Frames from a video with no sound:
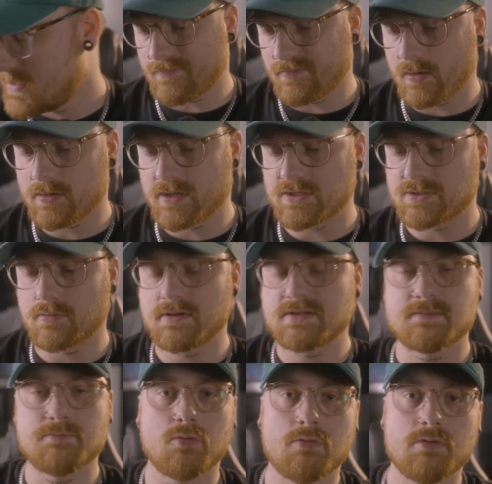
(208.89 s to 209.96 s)
I feel like it's
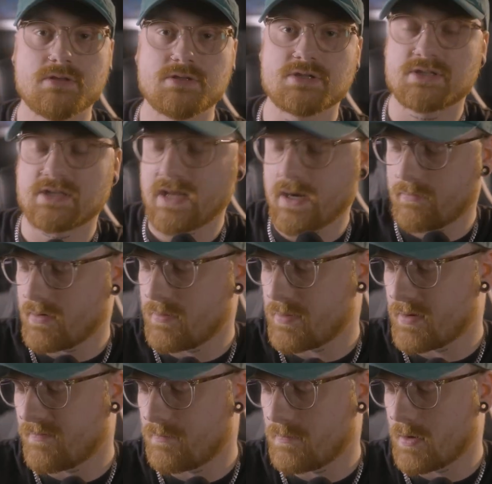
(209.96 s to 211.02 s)
always important just to carry a bit